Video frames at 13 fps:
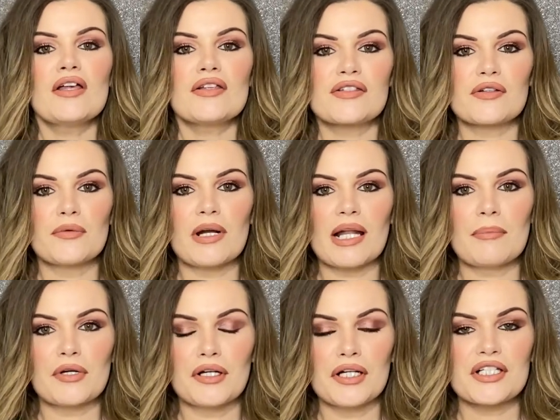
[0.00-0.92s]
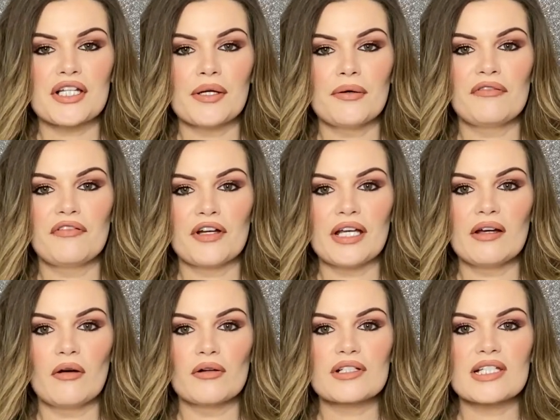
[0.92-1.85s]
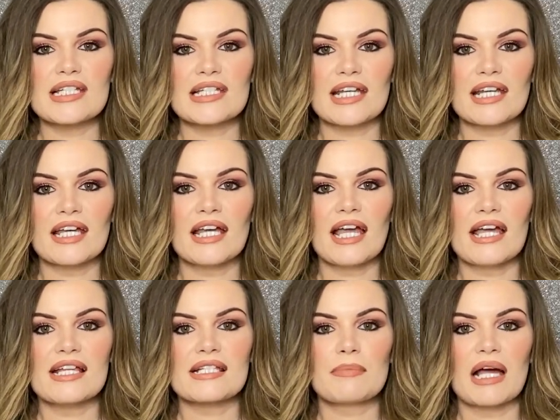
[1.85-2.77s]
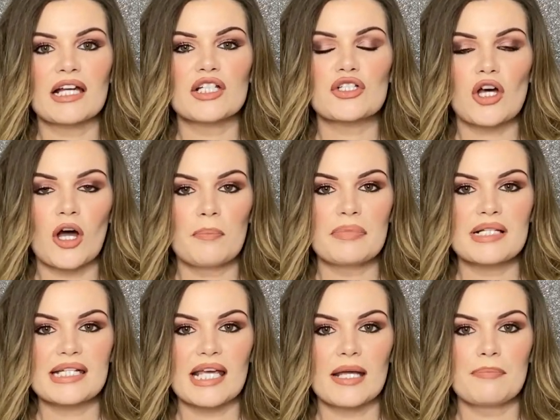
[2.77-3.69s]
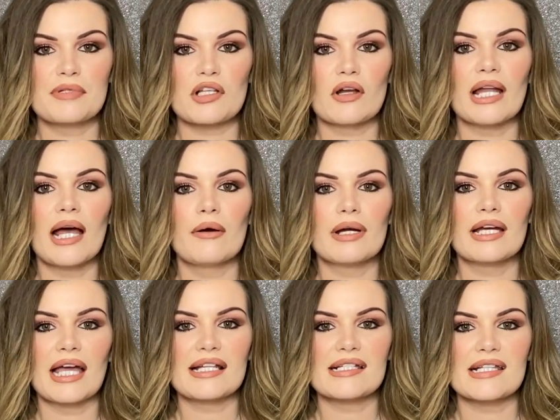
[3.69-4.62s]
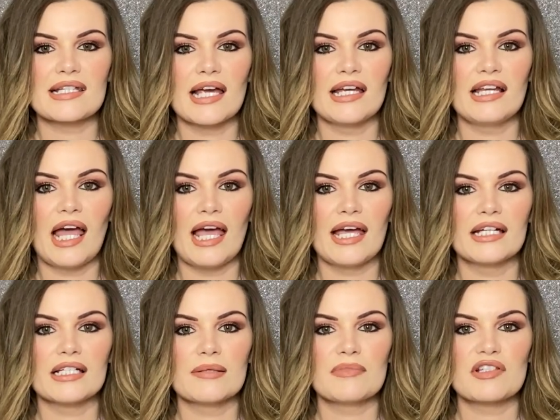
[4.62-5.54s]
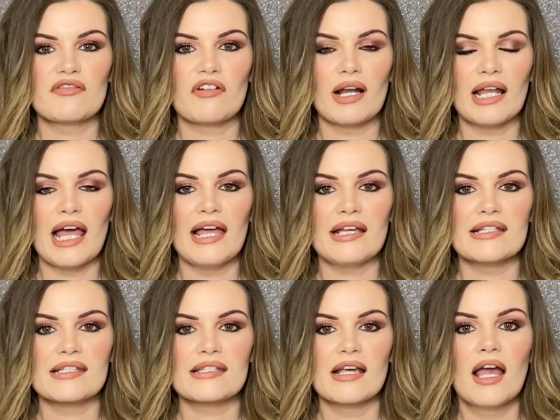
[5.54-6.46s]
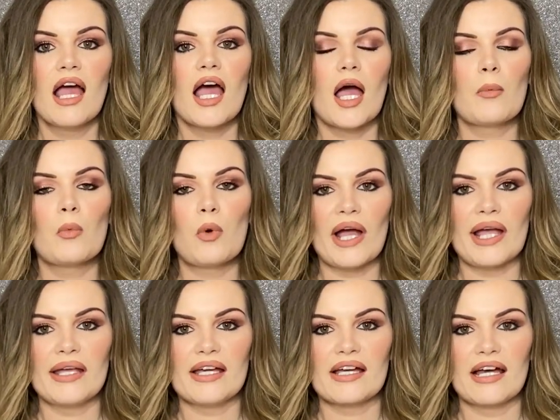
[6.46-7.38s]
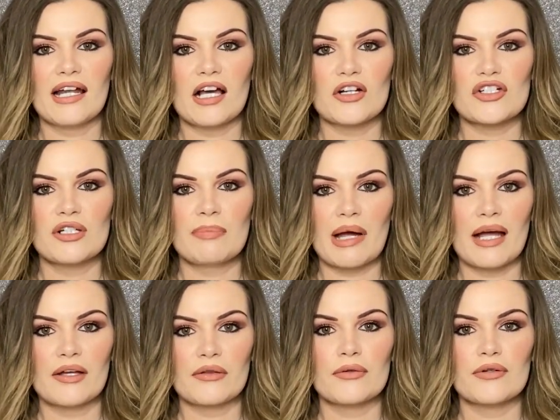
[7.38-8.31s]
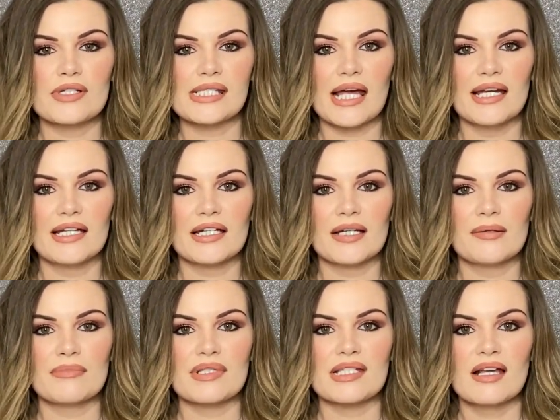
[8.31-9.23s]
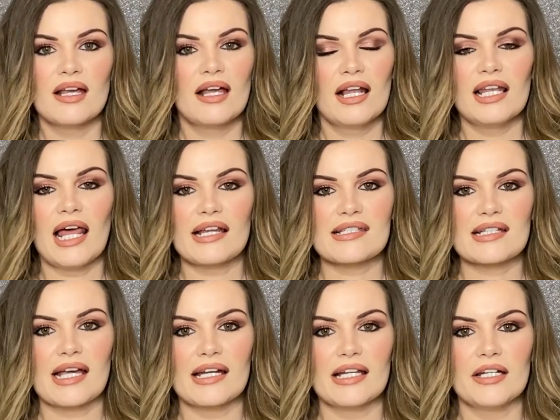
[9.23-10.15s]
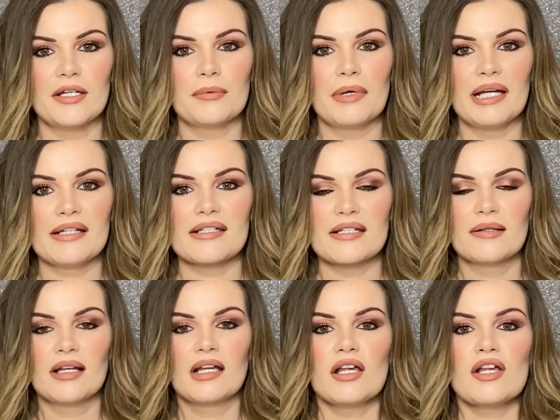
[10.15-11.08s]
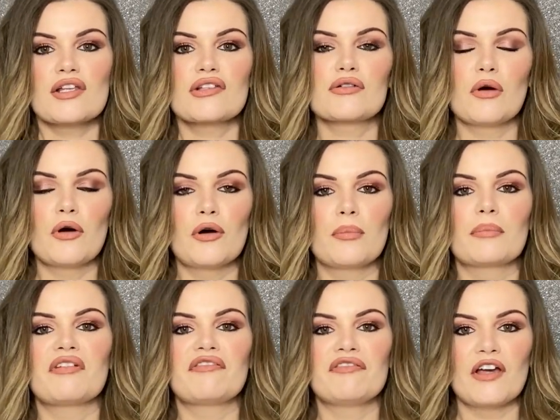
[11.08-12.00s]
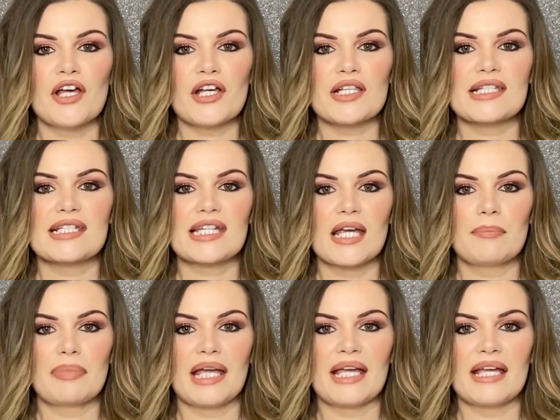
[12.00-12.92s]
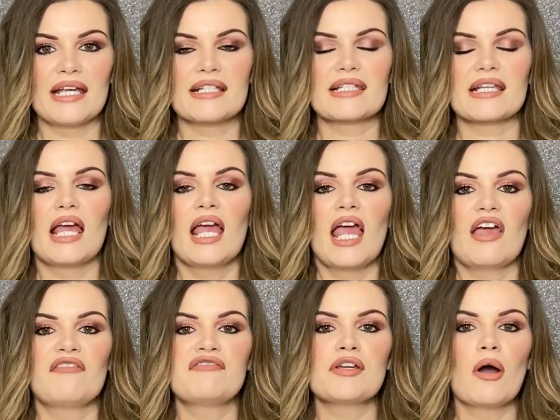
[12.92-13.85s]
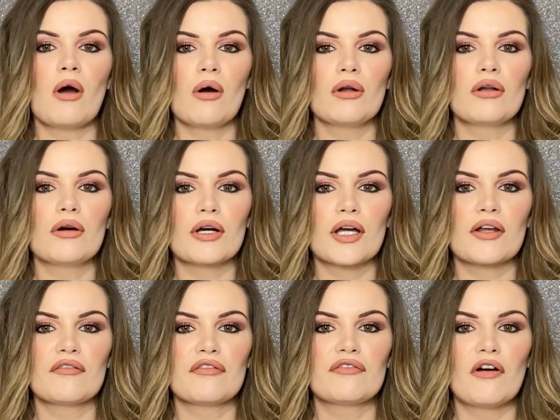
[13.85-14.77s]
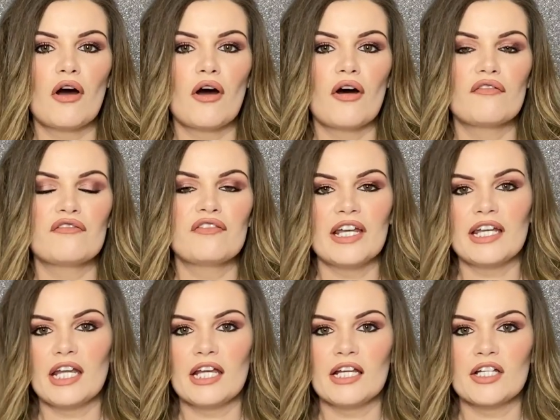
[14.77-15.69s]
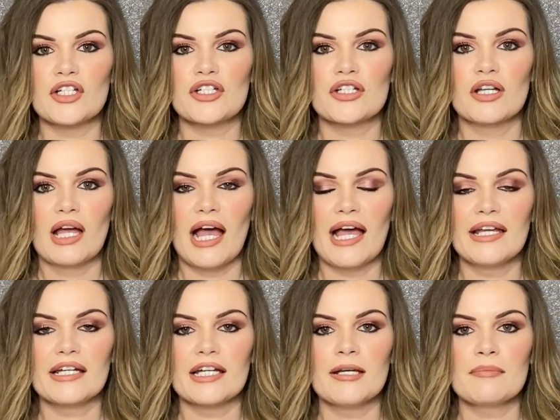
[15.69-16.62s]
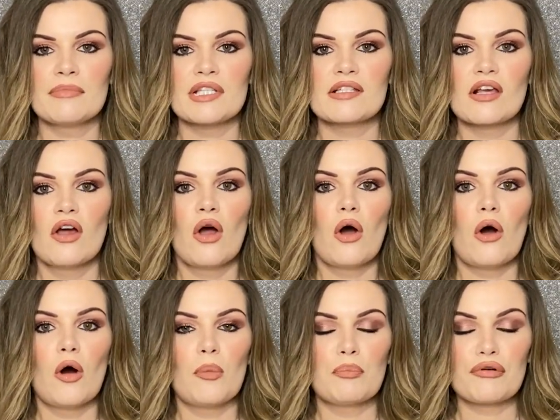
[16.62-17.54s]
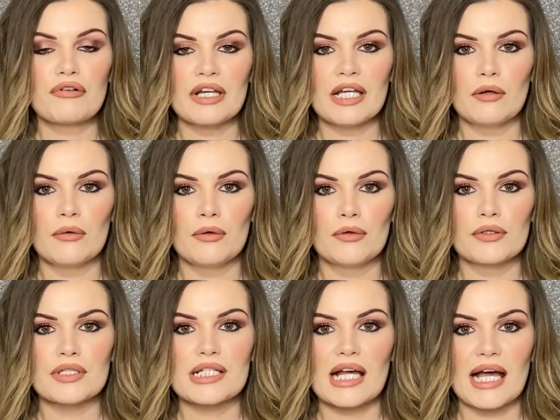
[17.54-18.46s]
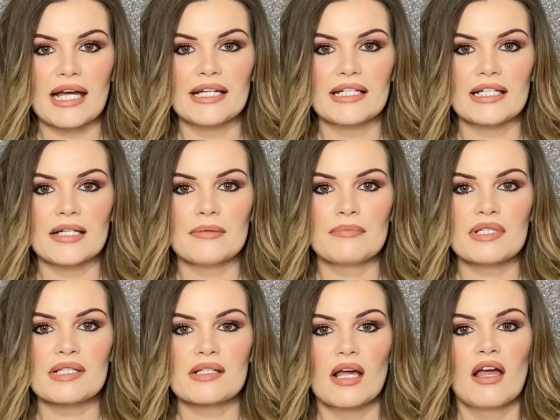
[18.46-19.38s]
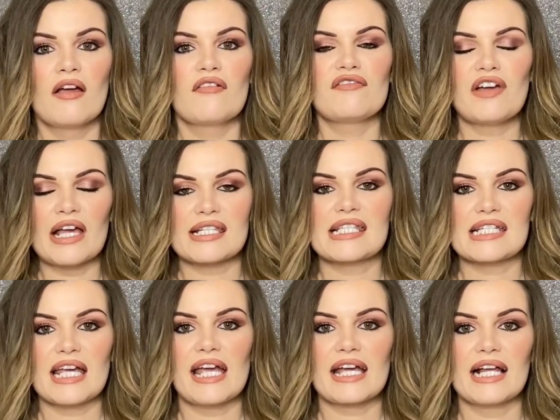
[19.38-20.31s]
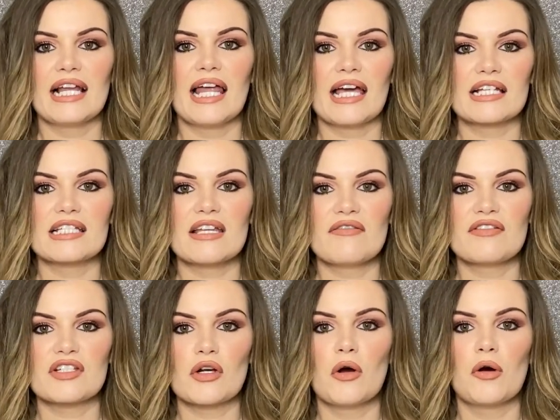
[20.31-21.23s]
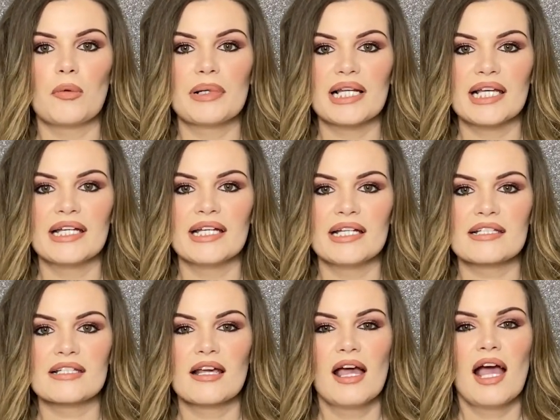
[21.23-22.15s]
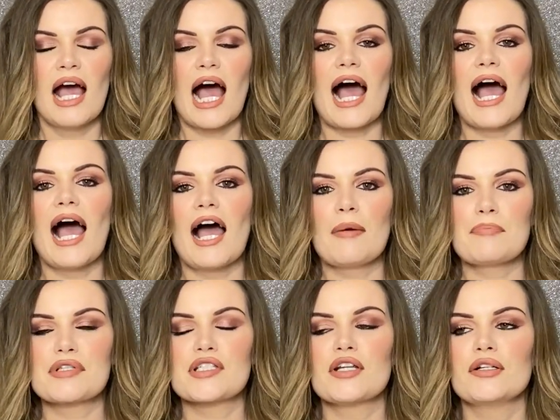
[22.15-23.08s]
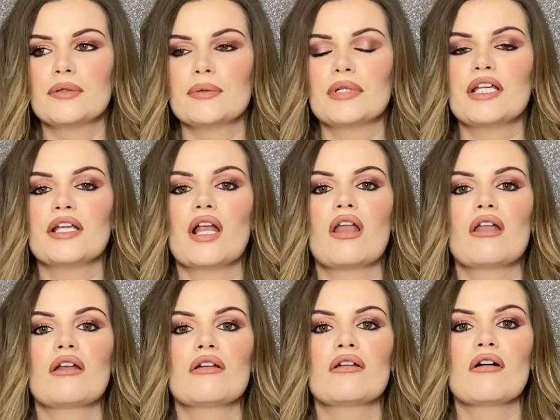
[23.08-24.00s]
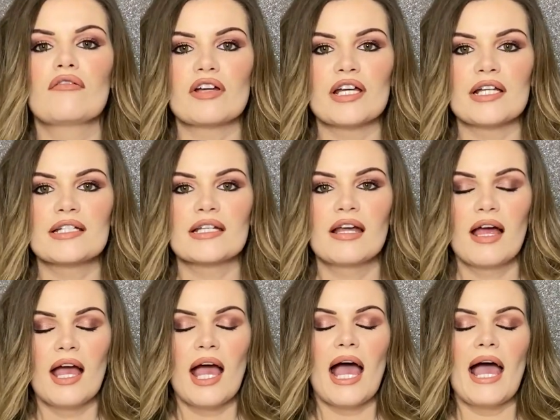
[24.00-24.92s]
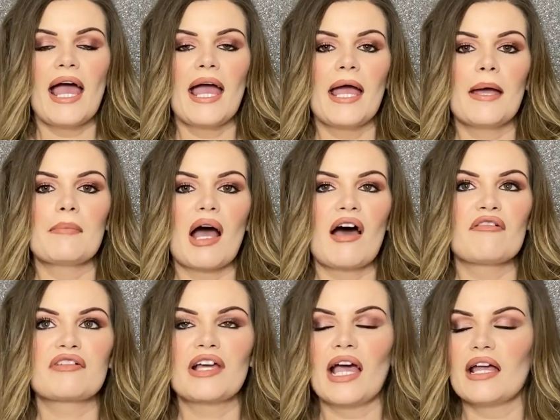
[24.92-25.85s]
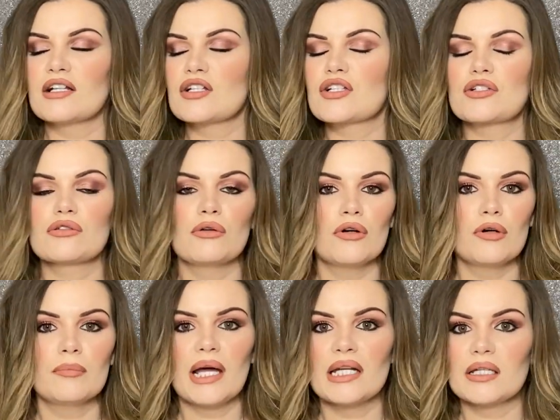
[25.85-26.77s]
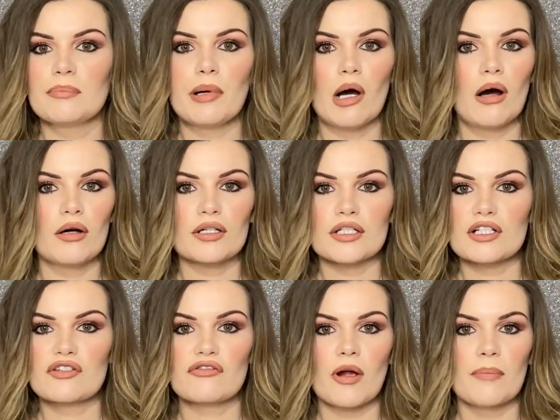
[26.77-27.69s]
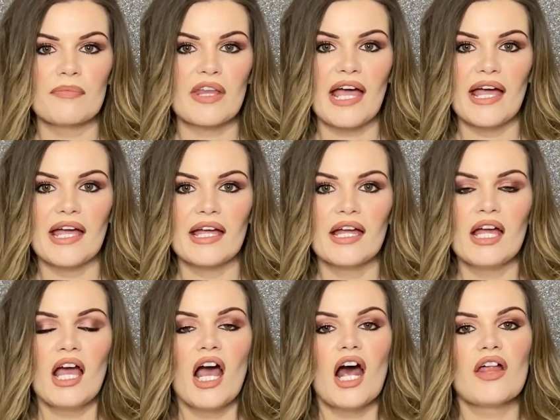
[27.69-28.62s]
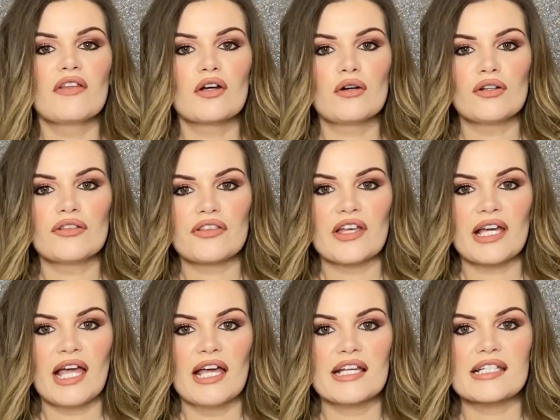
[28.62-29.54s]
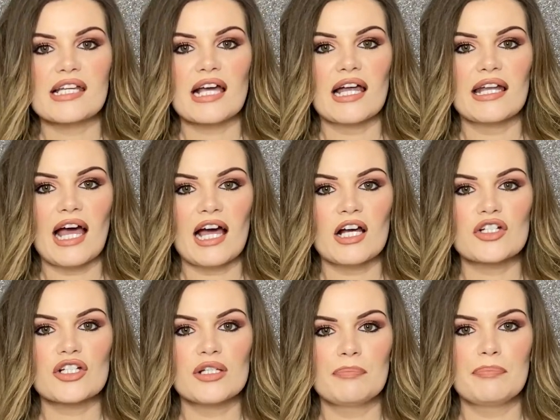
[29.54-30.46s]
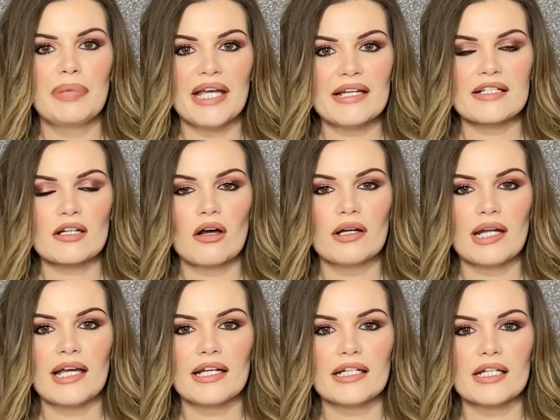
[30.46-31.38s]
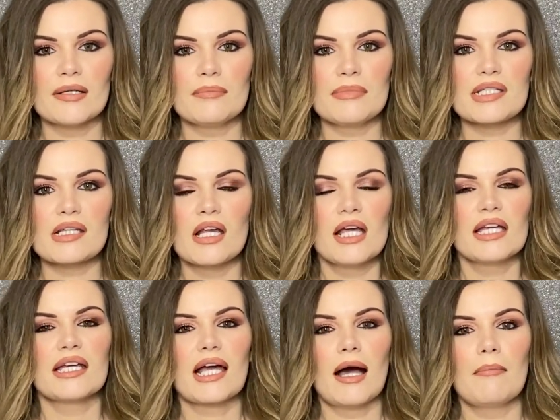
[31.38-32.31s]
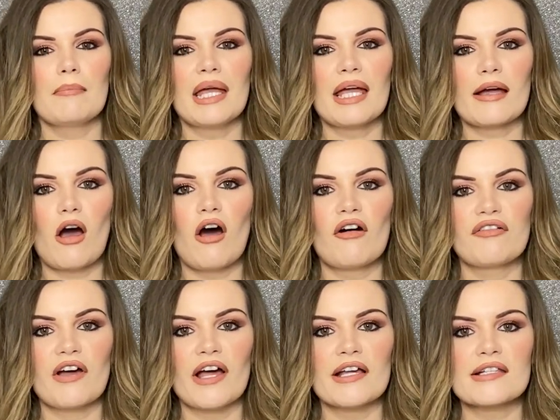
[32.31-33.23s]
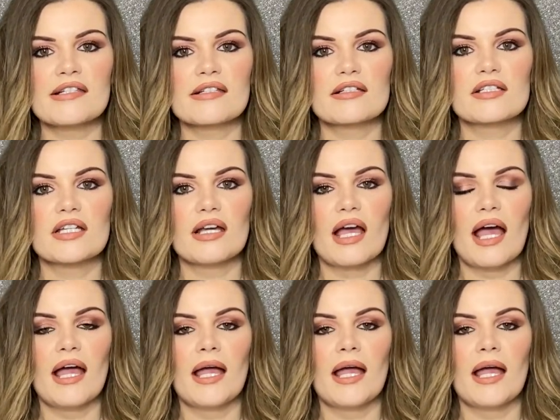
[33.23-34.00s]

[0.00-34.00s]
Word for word: So what I'm going to do for you all today is my top tips on how to get designer items for less and where you can actually buy those items. Let's get into it. So my first tip is, if you're looking for vintage items or pre-owned items, Vestiaire Collective's your place. I absolutely love it. I've gotten so many bargains from there, and the good thing is you can actually bid on items. You can make offers to